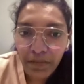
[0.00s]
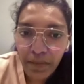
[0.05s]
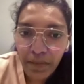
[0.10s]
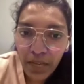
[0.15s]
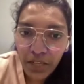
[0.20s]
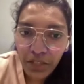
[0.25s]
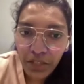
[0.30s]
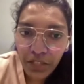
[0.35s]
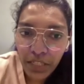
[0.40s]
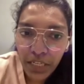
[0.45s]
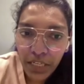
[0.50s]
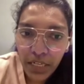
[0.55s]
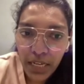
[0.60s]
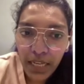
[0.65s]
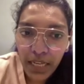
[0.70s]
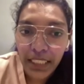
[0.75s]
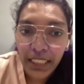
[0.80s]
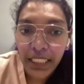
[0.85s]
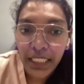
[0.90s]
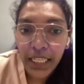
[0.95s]
to information
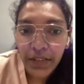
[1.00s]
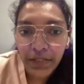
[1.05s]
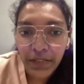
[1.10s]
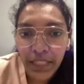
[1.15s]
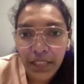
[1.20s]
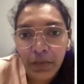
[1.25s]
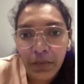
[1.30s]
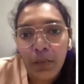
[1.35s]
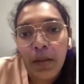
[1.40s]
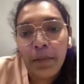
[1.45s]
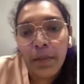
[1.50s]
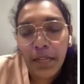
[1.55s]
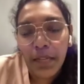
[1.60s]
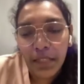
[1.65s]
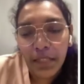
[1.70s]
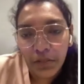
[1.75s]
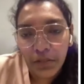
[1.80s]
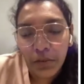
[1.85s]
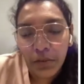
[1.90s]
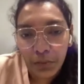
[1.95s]
and serves as one
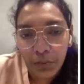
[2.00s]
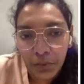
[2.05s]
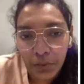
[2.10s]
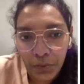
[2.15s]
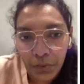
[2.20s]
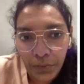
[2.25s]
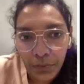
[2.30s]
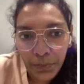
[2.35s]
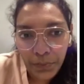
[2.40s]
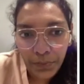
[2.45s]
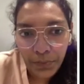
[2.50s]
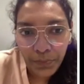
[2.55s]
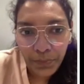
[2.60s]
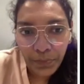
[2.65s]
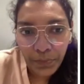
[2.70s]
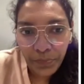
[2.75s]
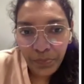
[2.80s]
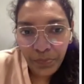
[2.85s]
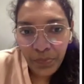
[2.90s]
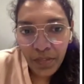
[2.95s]
place to go to.
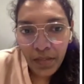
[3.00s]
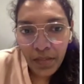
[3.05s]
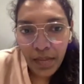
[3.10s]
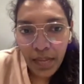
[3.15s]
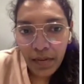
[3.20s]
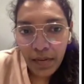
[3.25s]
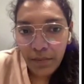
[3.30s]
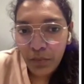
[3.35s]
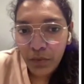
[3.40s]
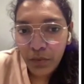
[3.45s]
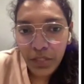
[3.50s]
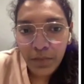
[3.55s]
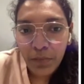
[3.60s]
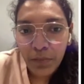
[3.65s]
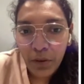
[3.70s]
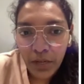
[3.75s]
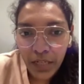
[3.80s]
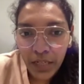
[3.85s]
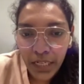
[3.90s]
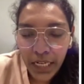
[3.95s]
And most
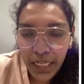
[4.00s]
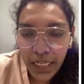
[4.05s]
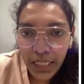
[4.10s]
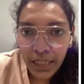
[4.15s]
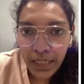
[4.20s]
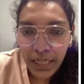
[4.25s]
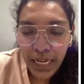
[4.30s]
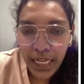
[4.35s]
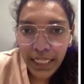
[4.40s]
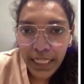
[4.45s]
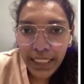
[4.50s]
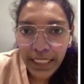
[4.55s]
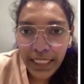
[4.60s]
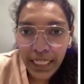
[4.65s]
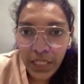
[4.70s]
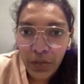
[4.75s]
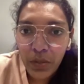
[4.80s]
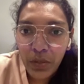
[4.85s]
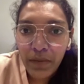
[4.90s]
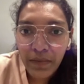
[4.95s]
importantly, it creates
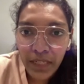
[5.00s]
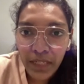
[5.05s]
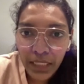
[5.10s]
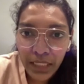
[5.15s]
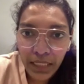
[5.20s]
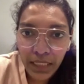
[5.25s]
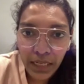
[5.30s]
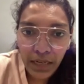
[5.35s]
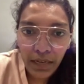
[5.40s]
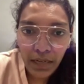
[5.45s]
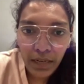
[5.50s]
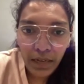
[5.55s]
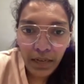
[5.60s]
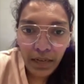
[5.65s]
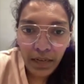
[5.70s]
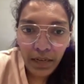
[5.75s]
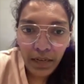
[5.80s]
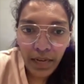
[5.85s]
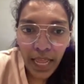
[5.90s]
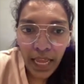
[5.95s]
a universal
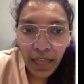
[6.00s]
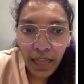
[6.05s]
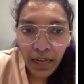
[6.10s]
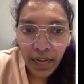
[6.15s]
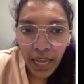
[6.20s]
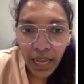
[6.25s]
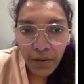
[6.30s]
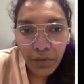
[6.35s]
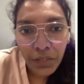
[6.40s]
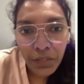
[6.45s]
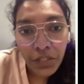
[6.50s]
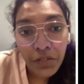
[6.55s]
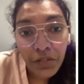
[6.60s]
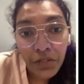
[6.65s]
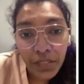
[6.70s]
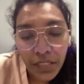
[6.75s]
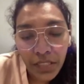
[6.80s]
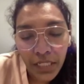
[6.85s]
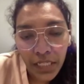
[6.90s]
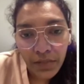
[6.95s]
language
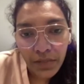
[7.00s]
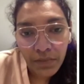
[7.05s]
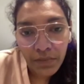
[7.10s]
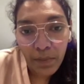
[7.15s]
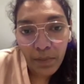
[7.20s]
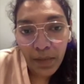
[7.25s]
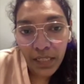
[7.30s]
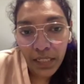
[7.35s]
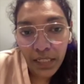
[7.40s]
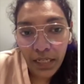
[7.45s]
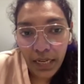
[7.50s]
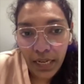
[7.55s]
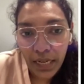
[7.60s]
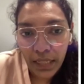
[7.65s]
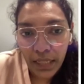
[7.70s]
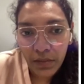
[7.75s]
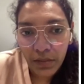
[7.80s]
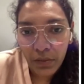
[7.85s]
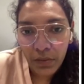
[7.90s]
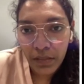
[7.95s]
heuristics for mental
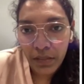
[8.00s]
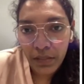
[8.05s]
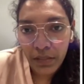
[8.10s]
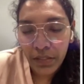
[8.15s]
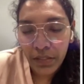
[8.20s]
health.